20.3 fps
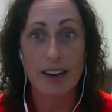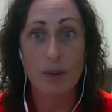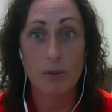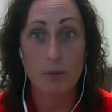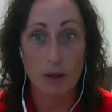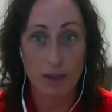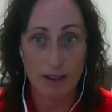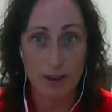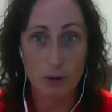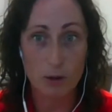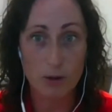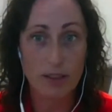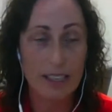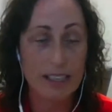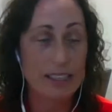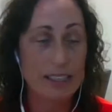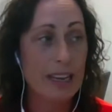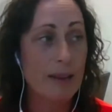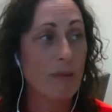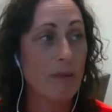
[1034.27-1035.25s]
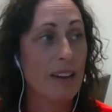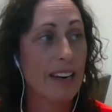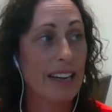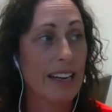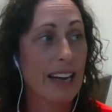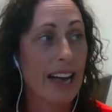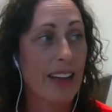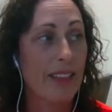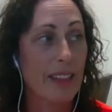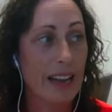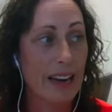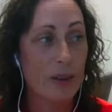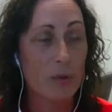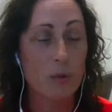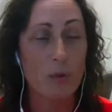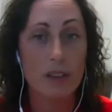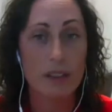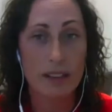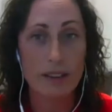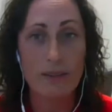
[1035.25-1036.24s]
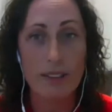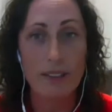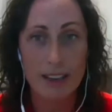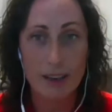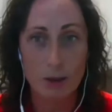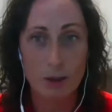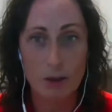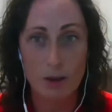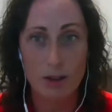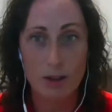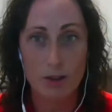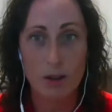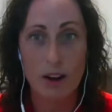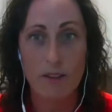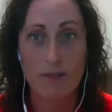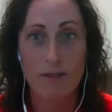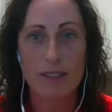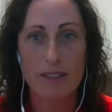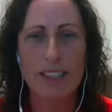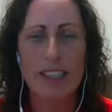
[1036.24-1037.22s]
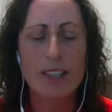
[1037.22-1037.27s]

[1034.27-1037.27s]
when they're doing estate planning, and then it will live in their lawyer's office.